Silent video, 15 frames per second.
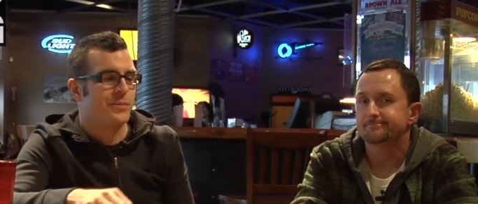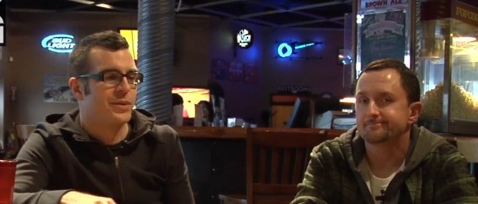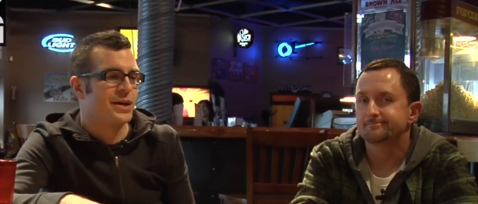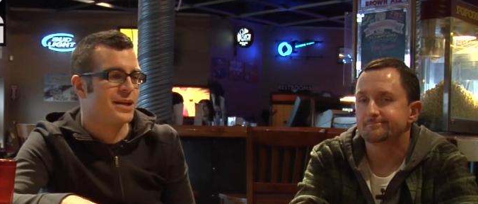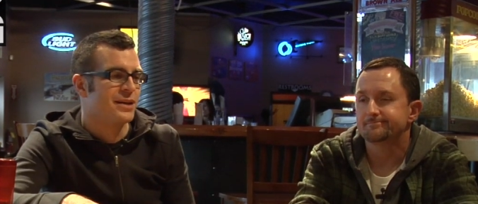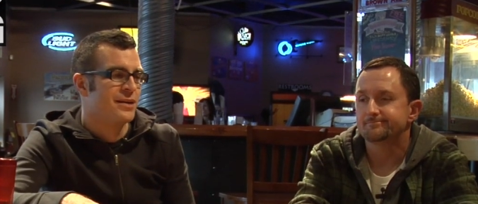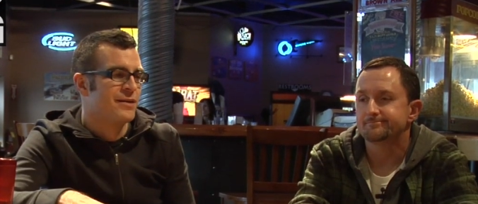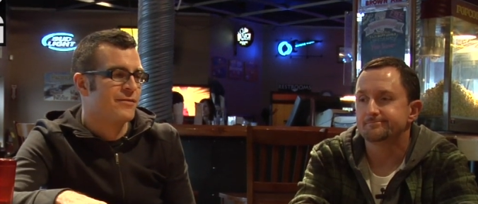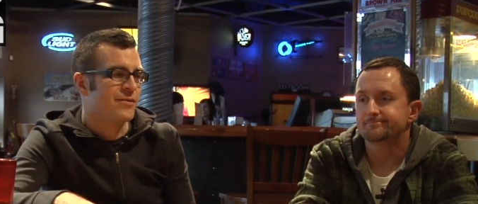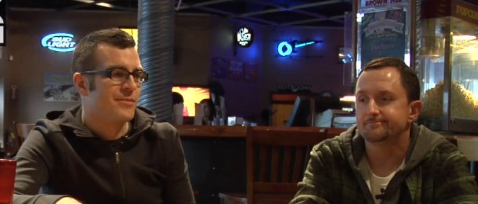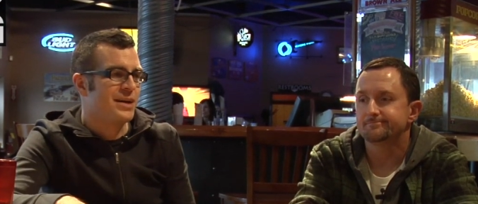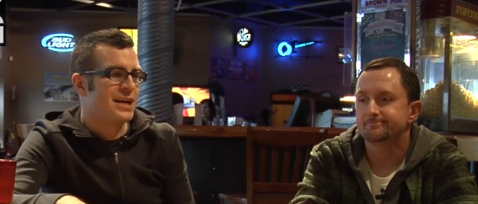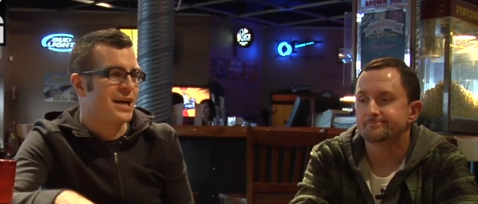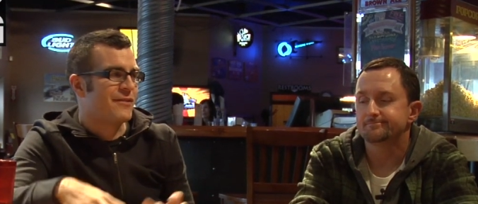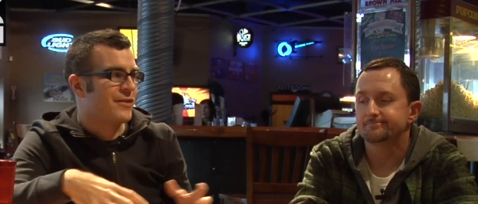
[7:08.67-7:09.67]
Speaker 1: But for
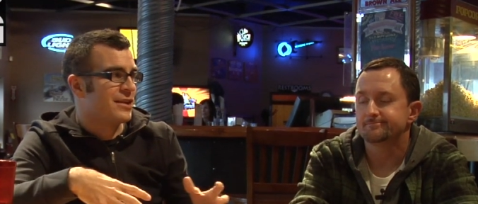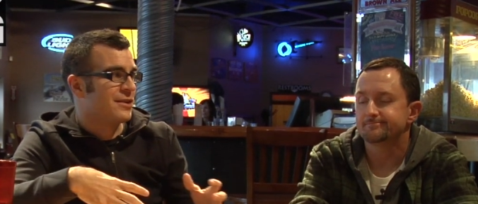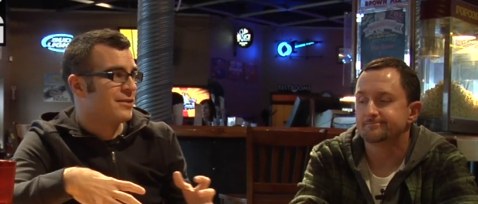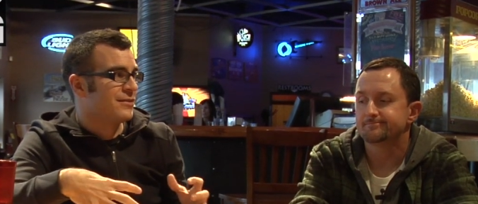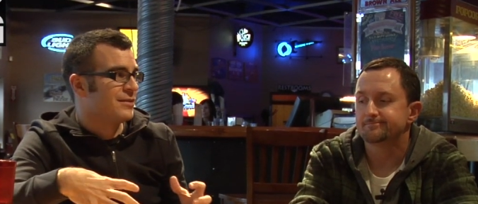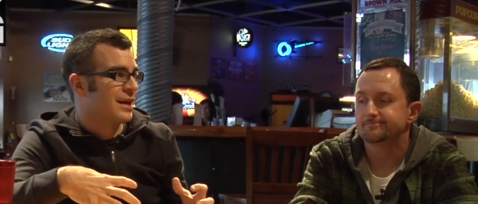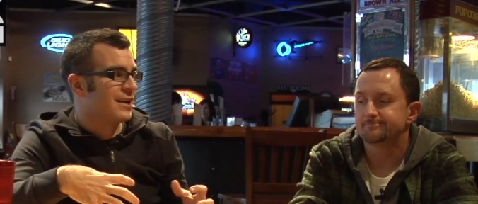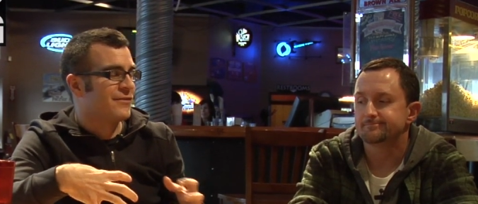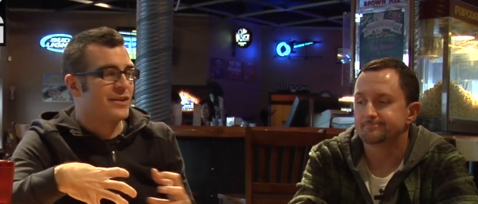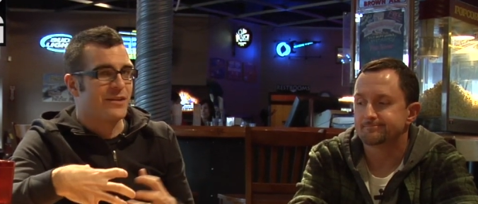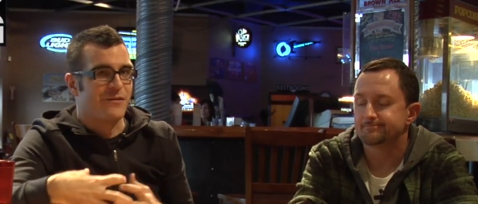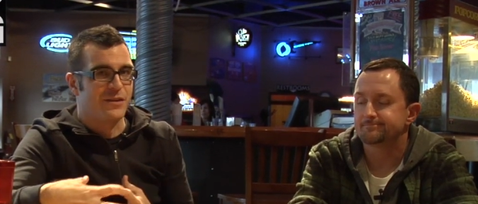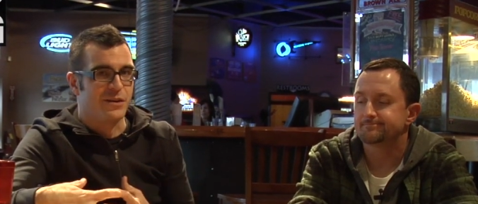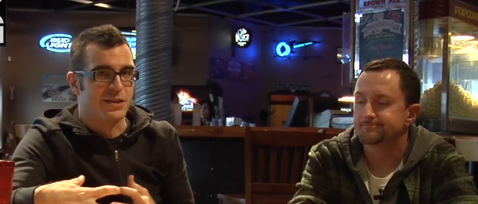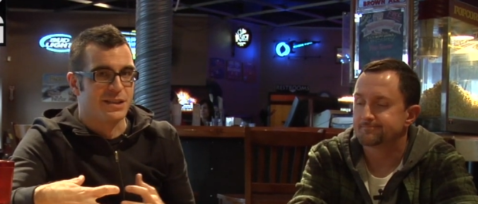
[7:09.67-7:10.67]
me, I'd rather I'd
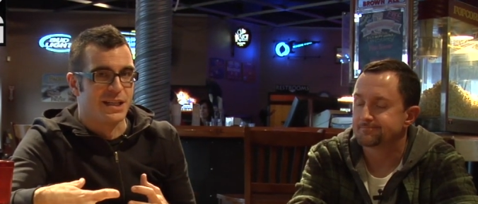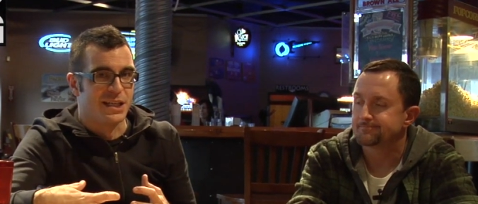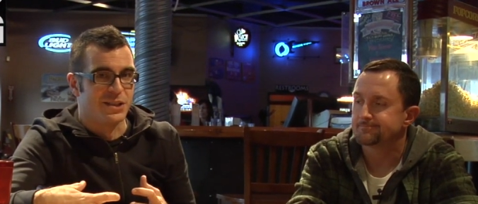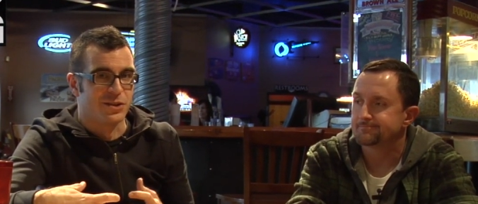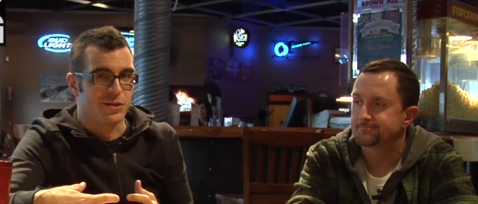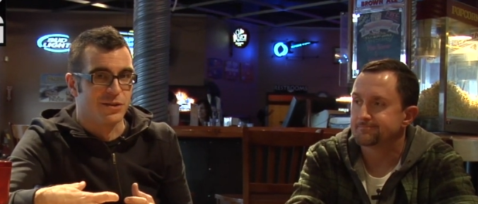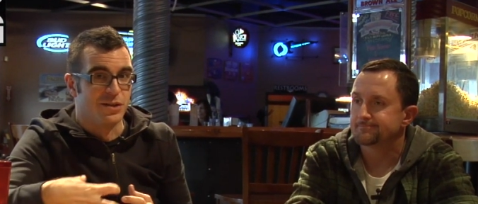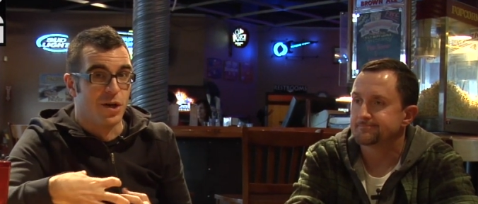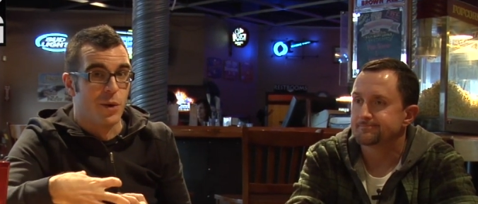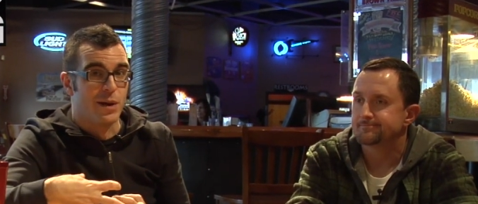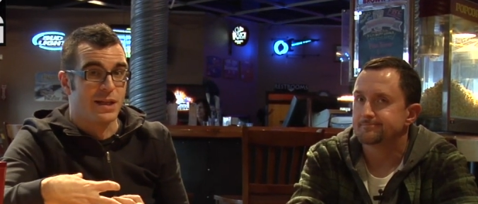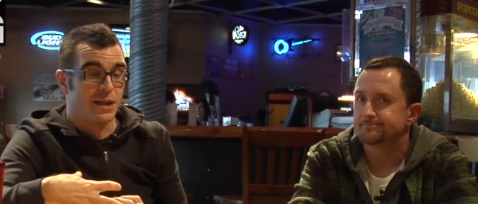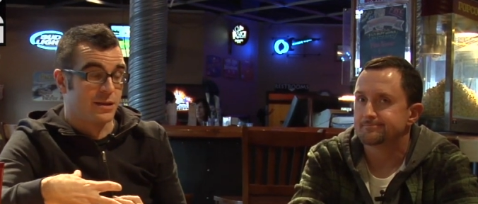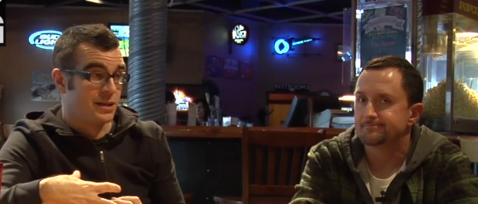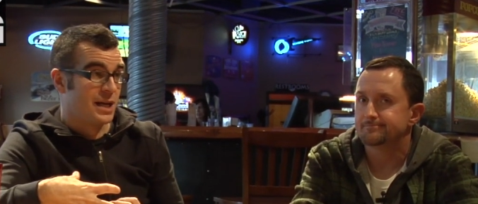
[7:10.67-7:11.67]
rather feel the danger,
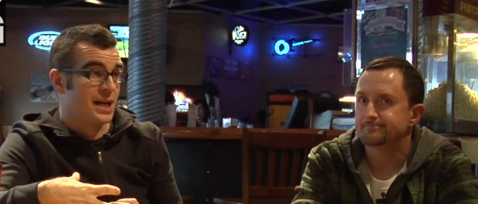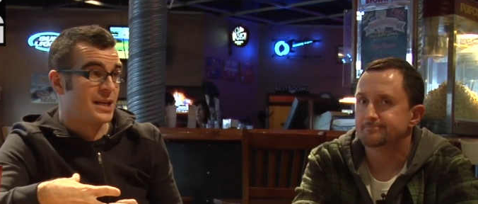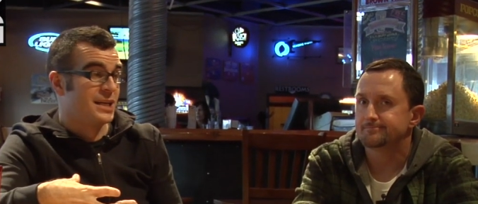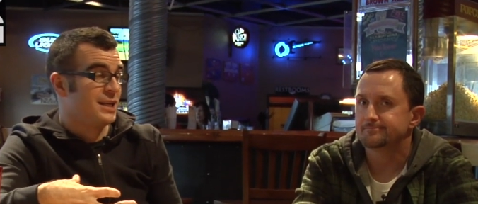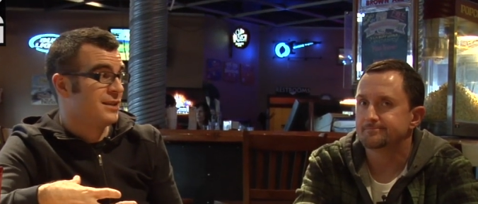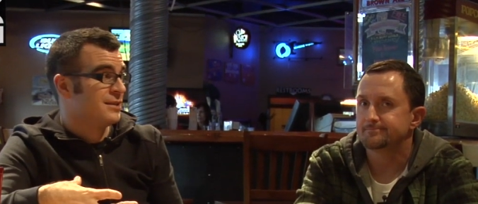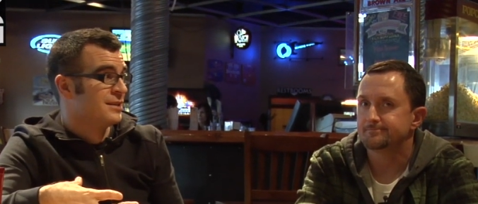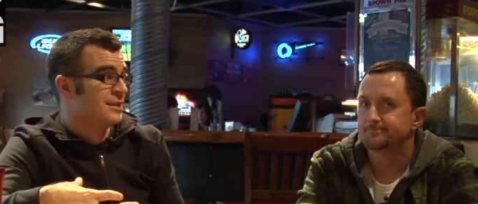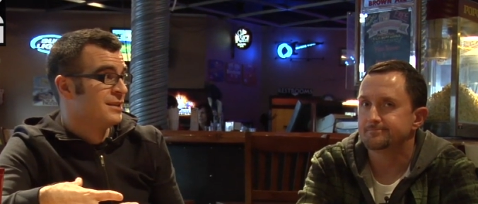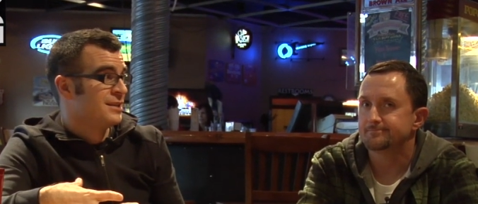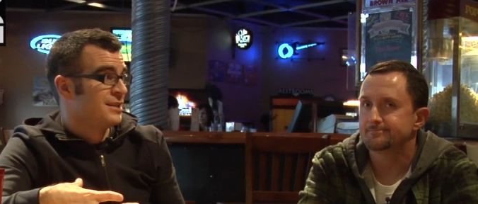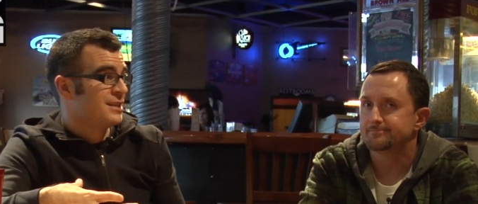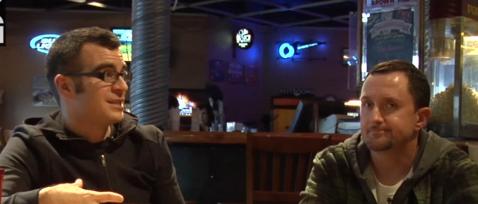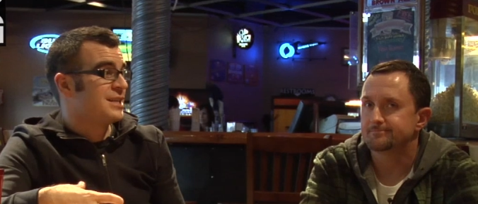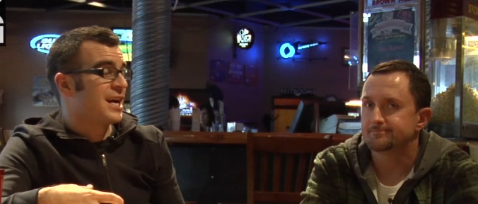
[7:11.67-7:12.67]
knowing that God, he
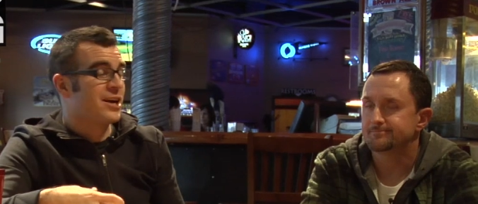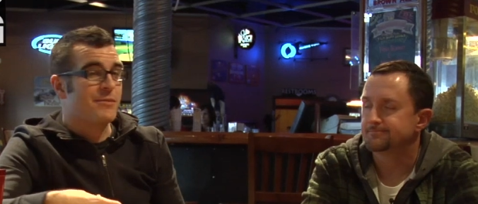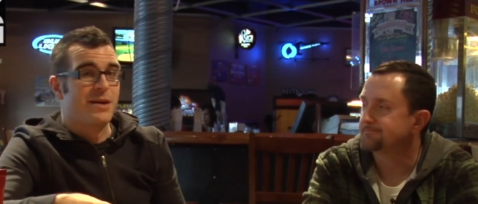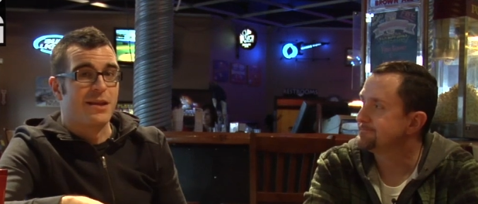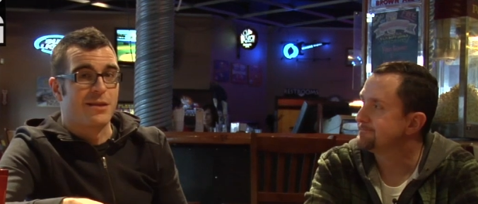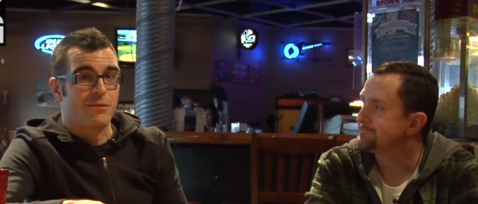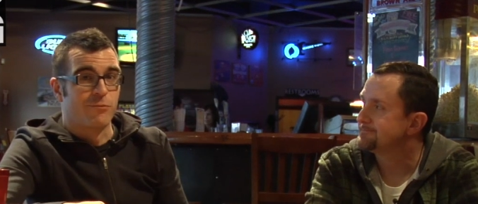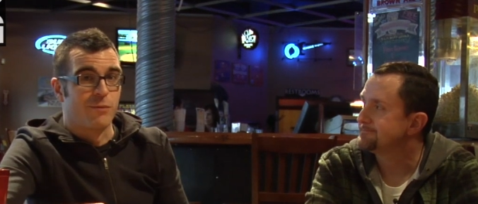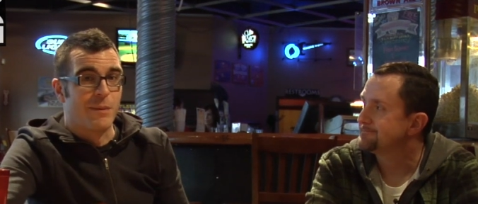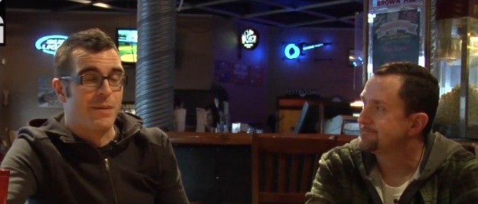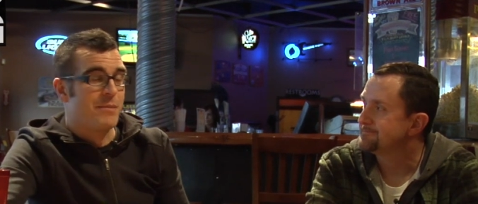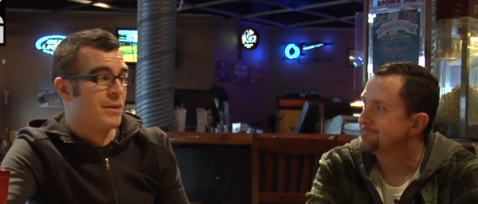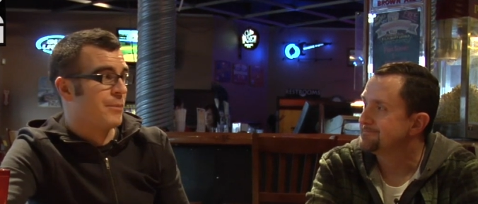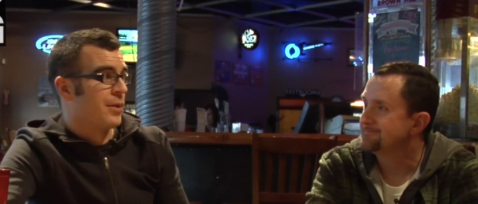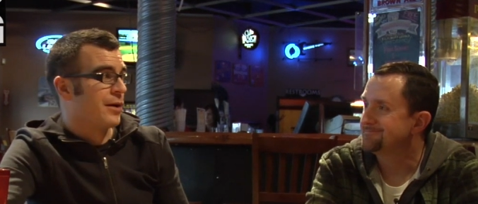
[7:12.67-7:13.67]
this tiger might rip
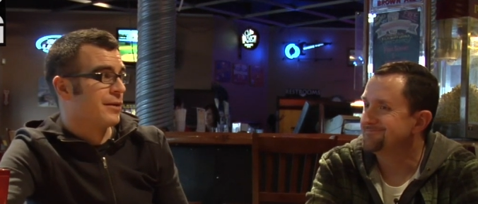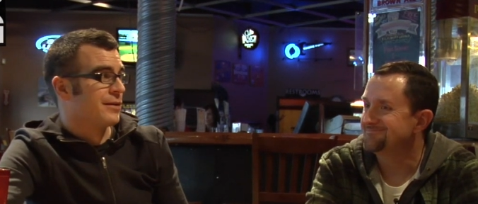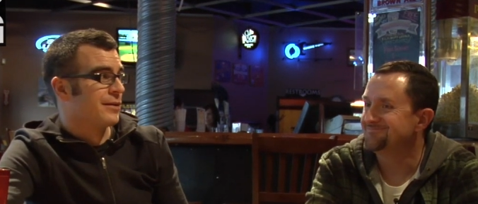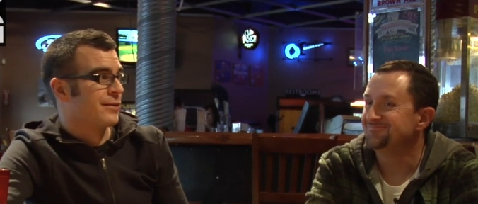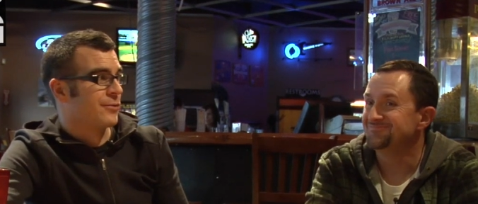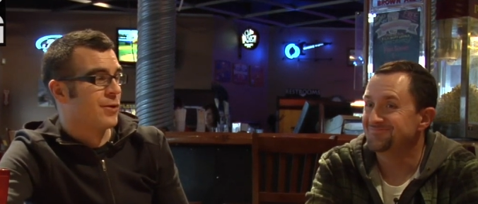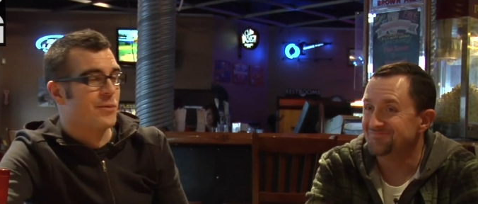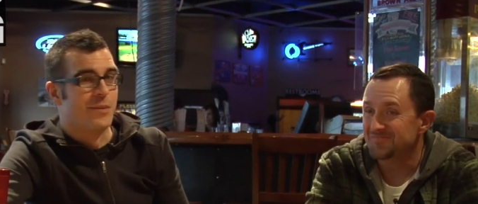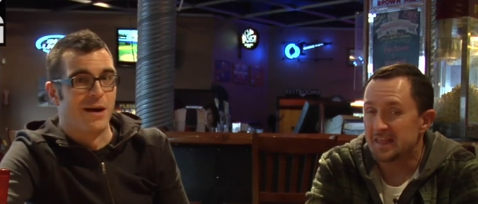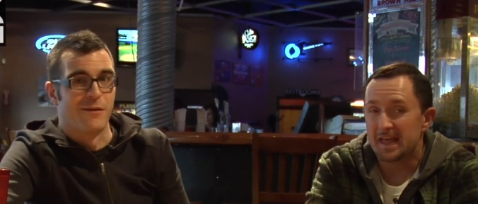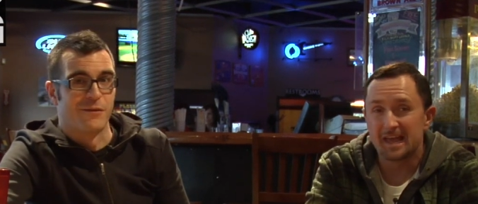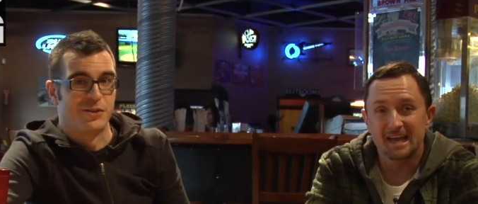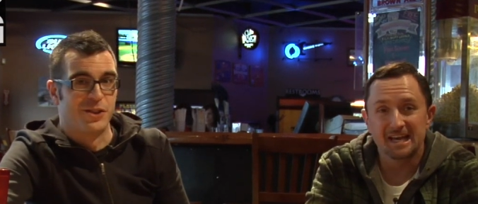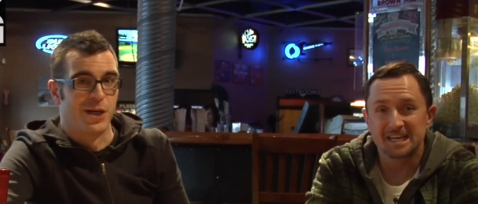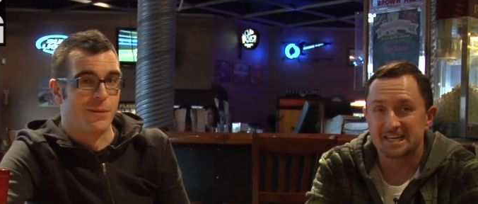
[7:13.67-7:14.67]
him apart and throw him out
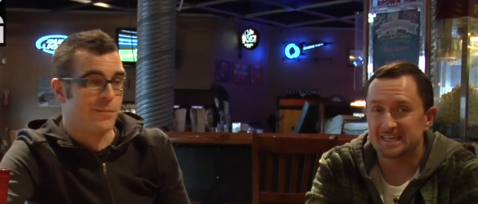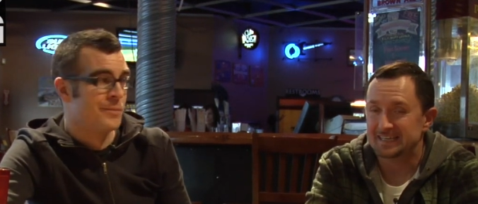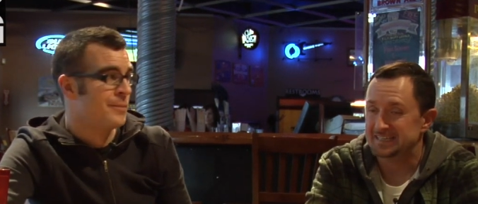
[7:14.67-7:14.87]
for chum.